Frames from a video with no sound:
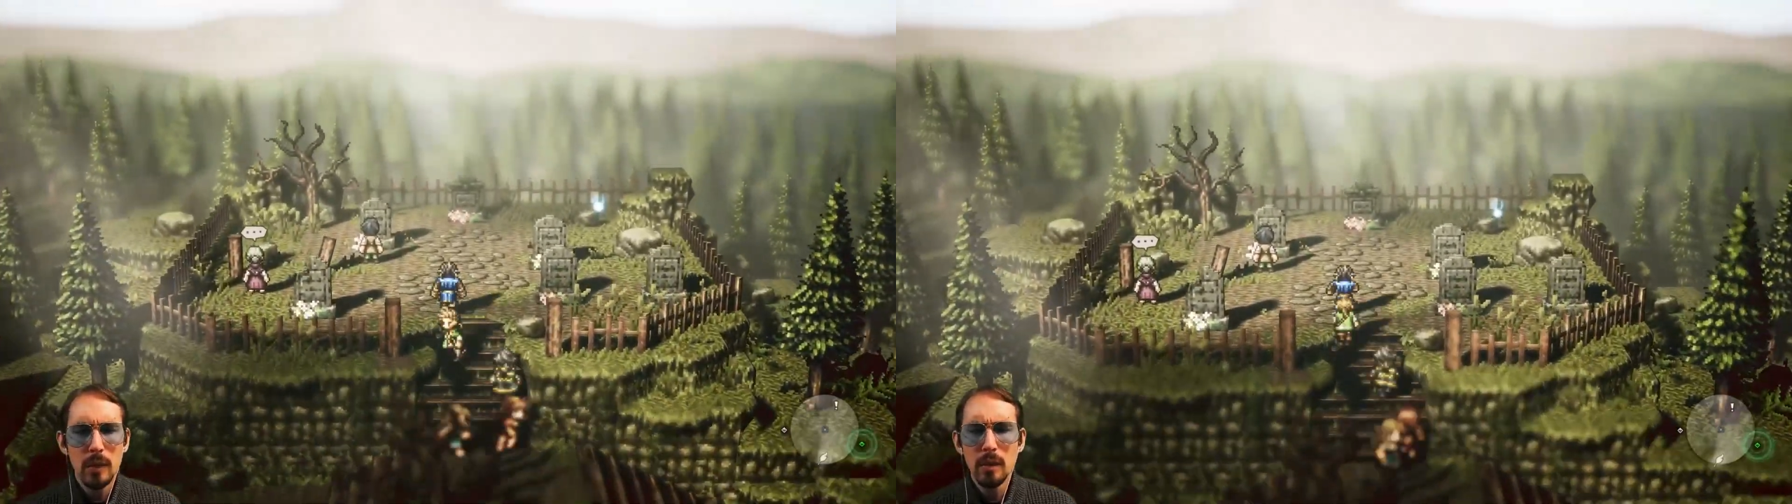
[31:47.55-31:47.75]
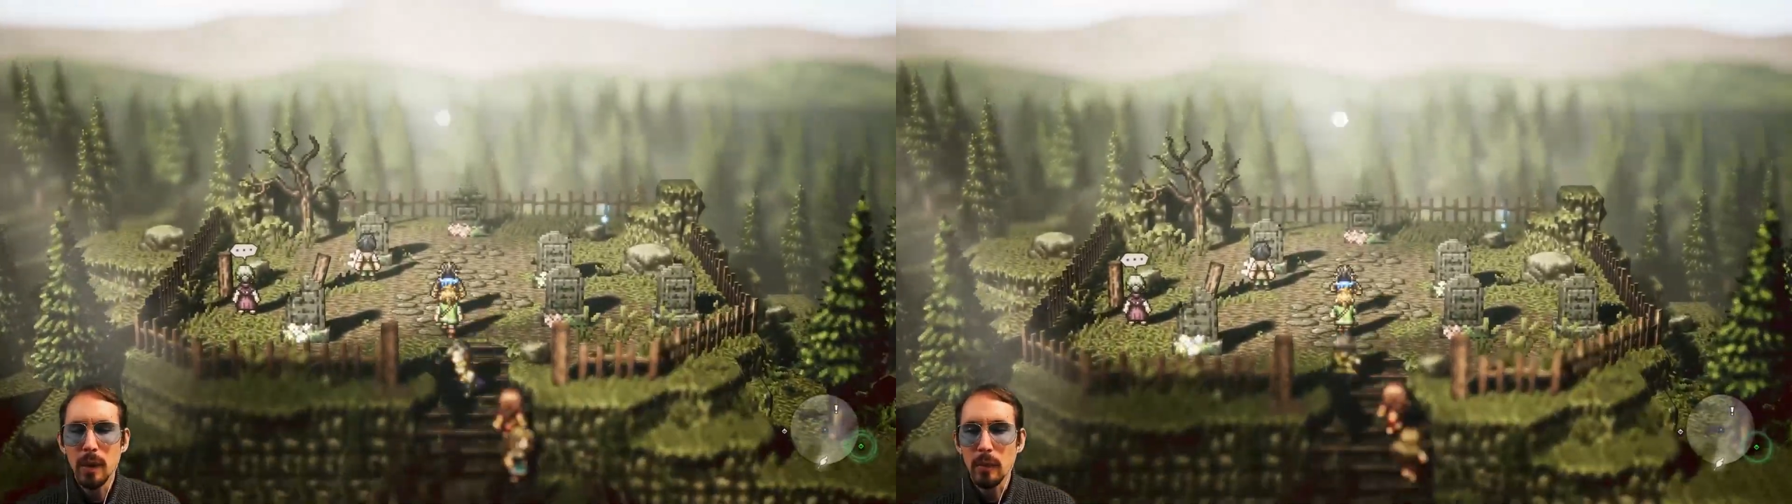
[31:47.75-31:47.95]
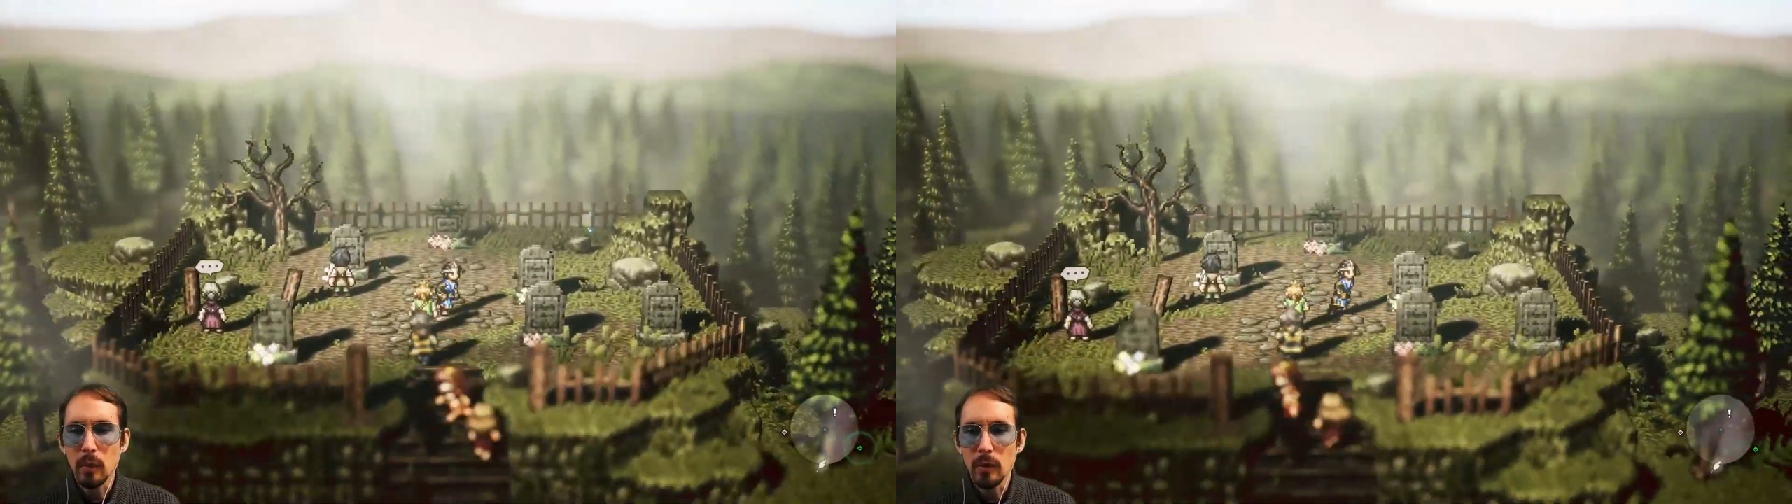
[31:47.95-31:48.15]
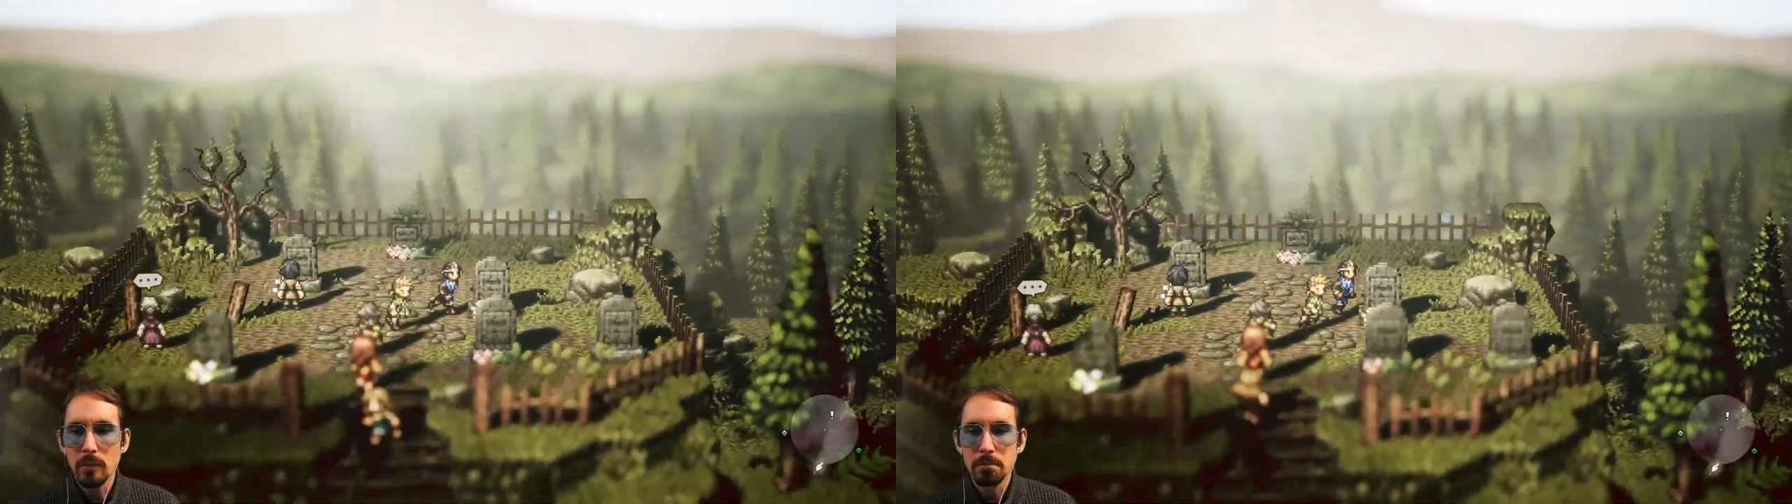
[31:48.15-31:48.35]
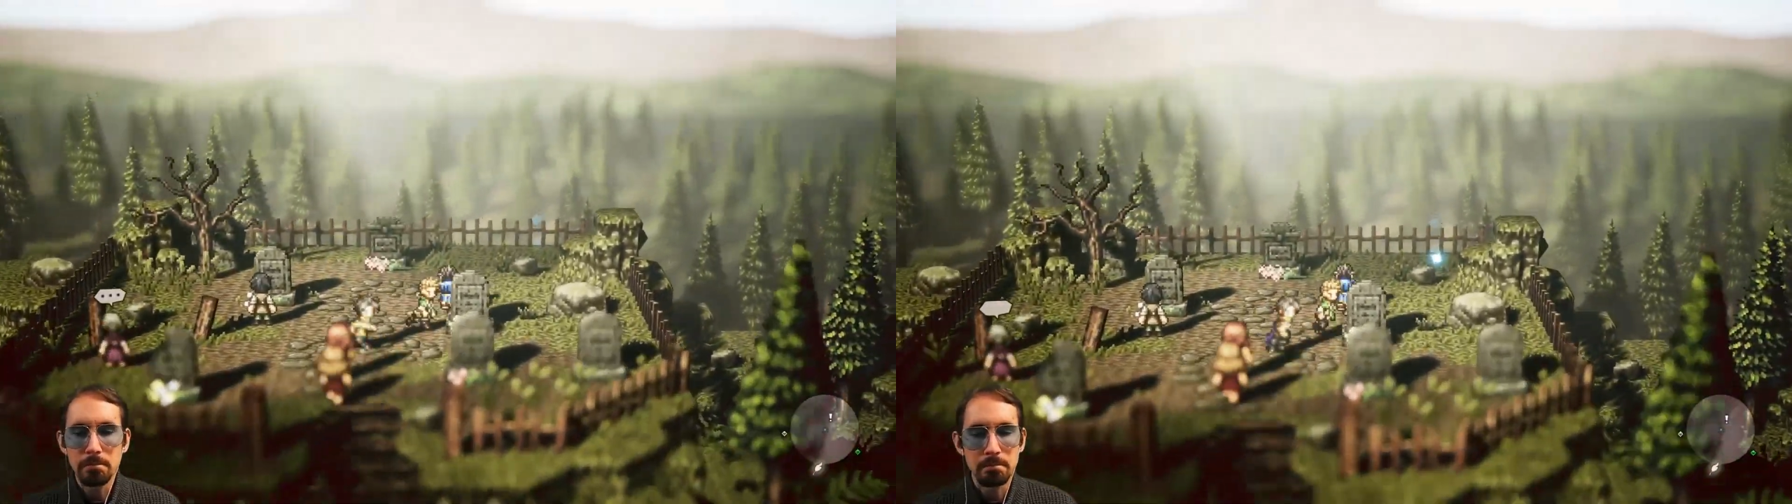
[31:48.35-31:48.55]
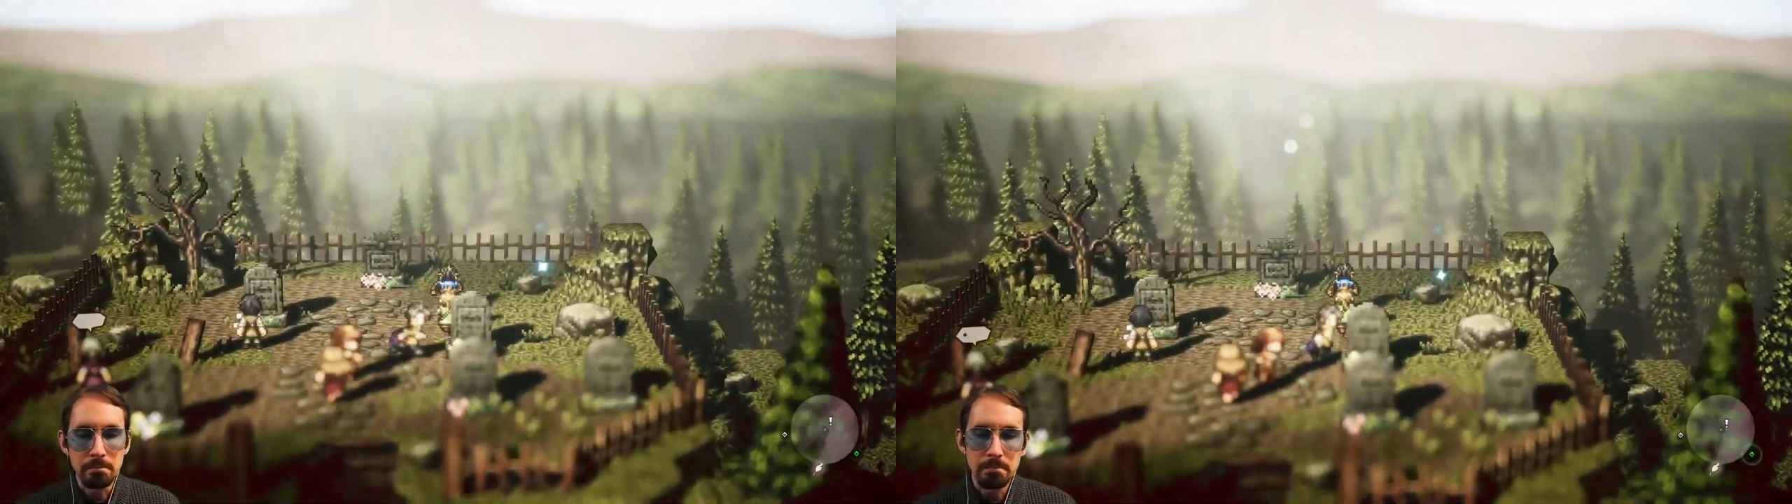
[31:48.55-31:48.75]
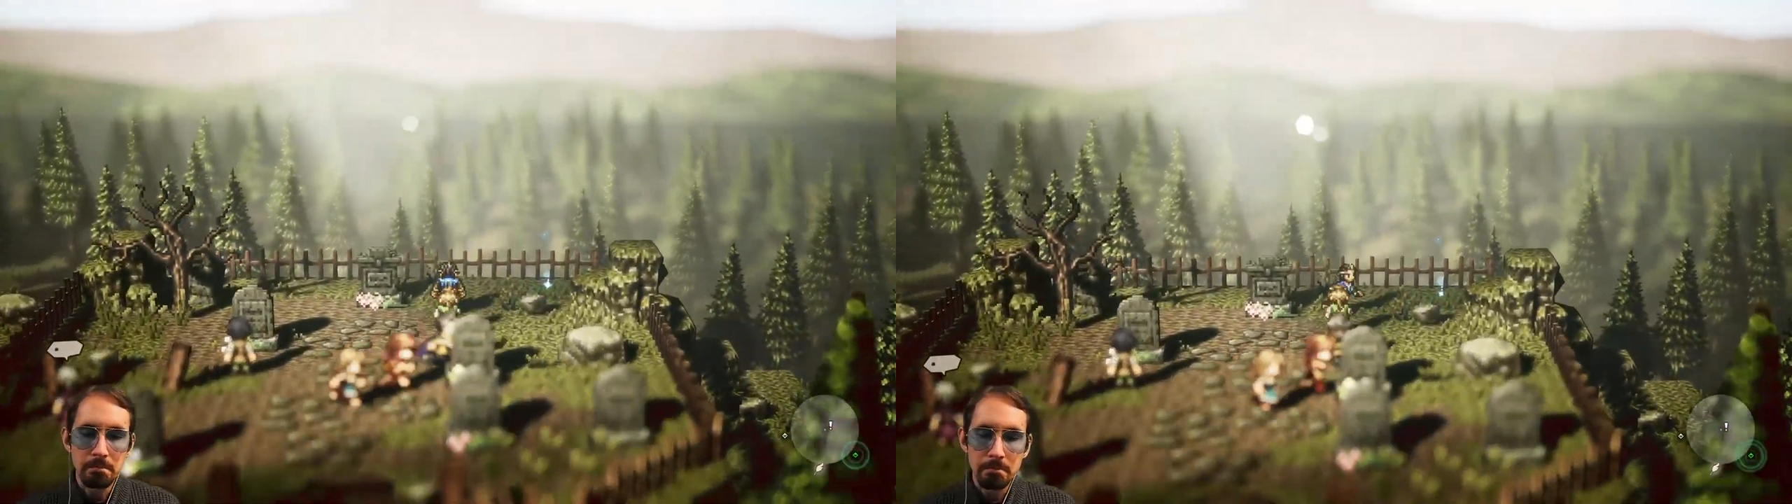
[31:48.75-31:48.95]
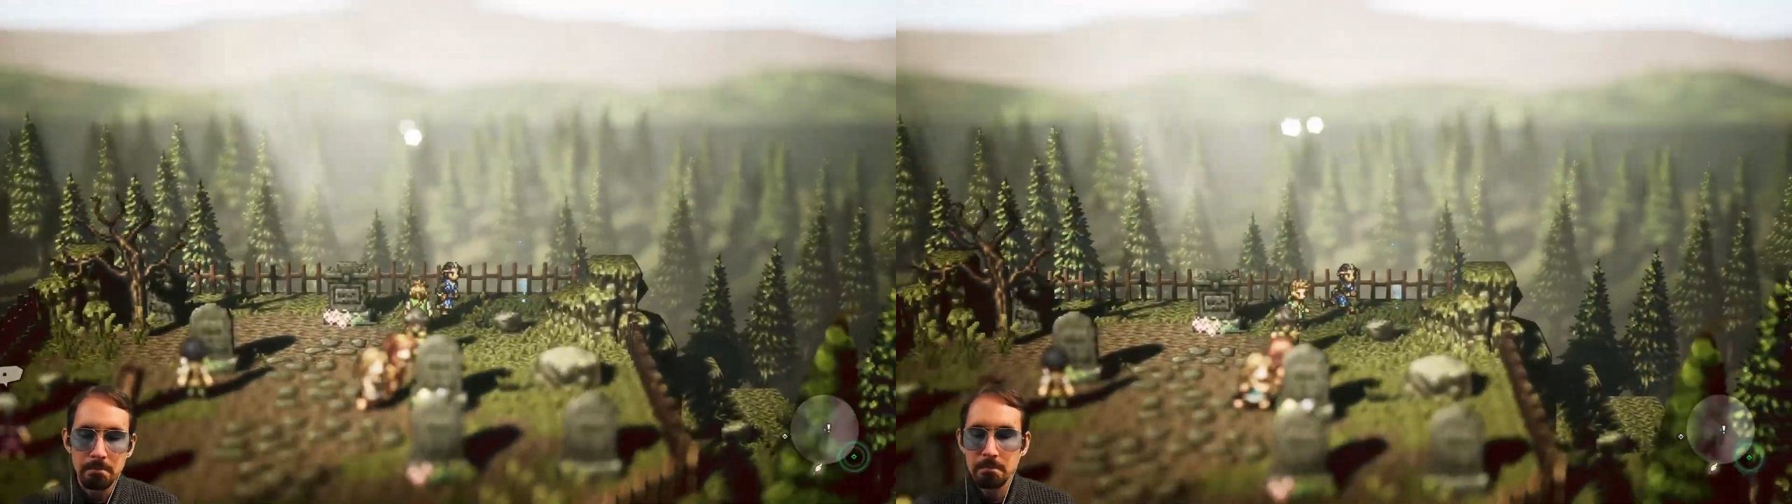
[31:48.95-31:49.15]
That might be worth it.
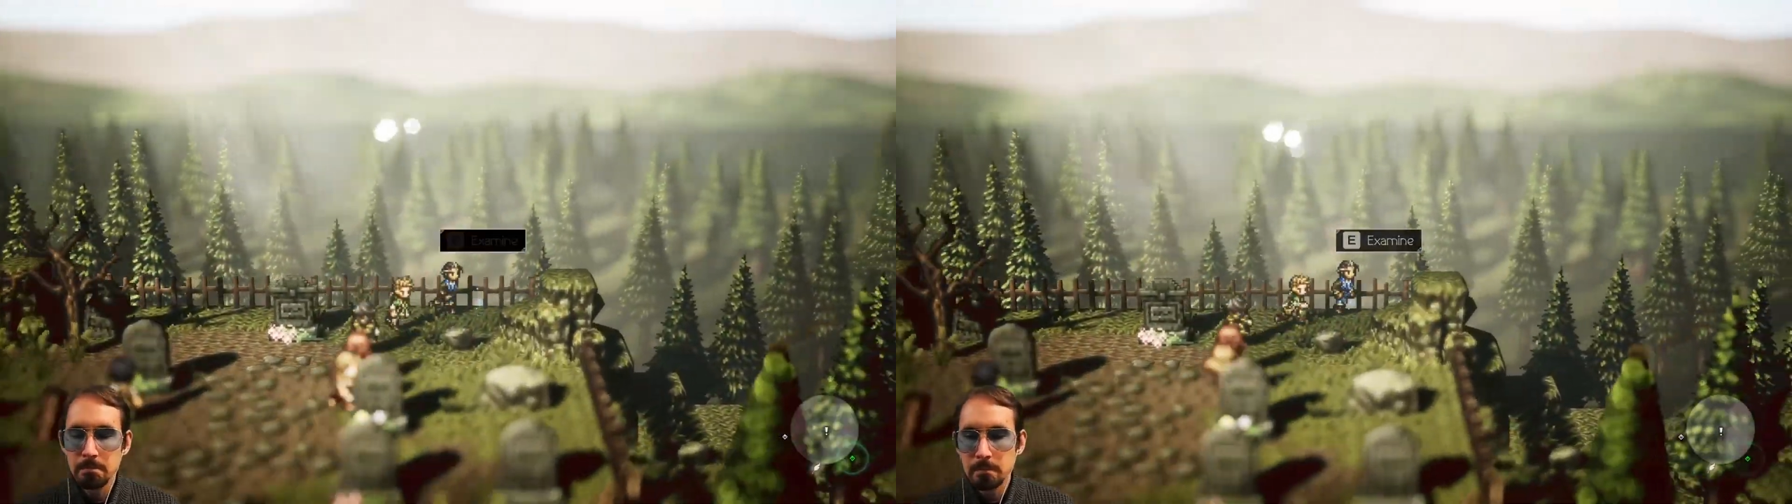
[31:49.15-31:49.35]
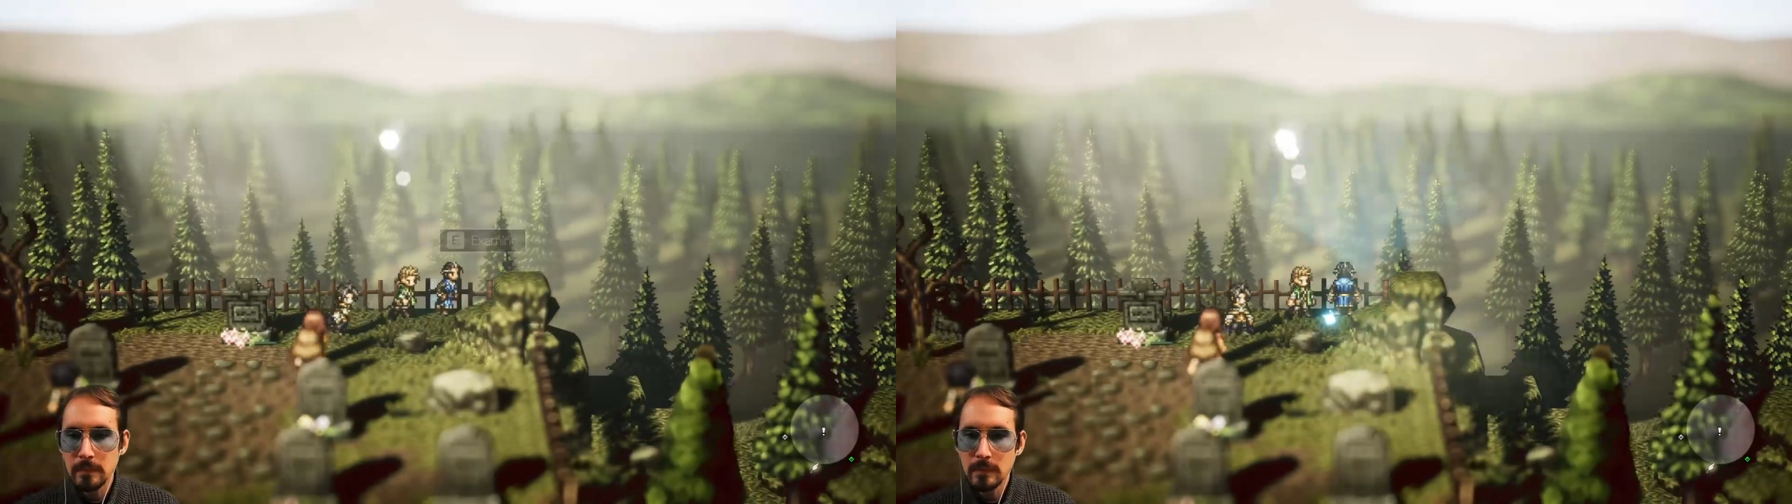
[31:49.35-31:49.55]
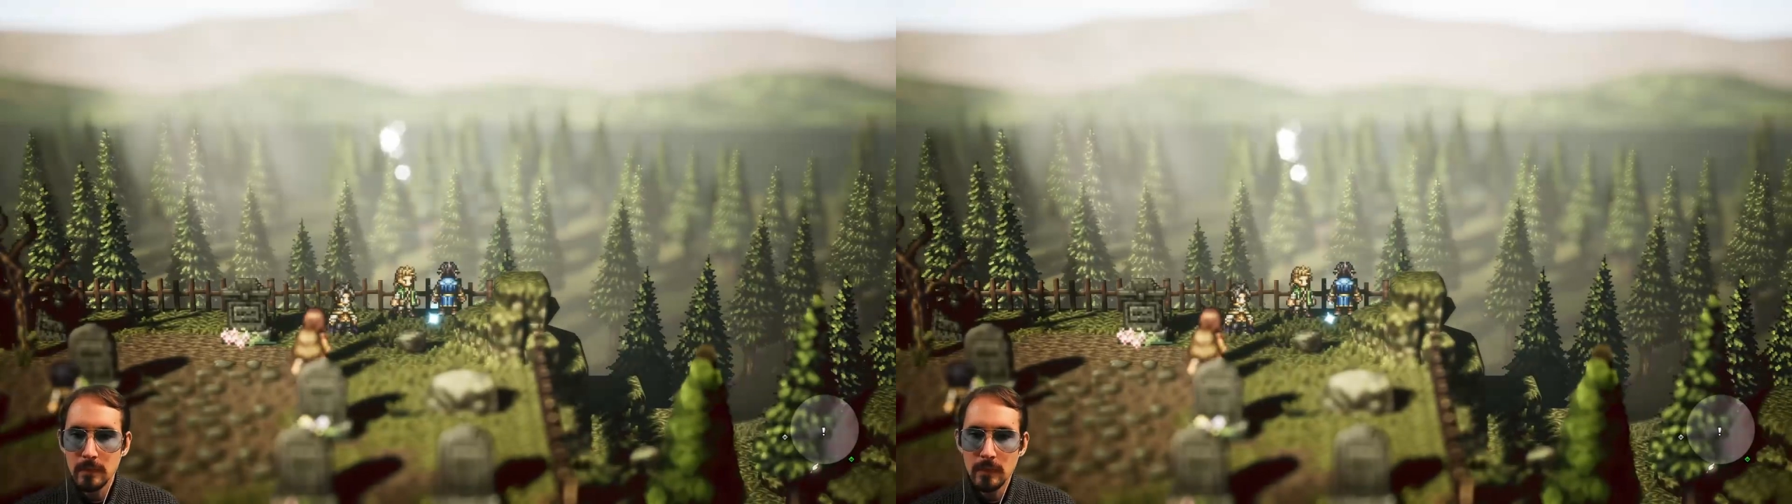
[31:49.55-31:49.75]
Hmm.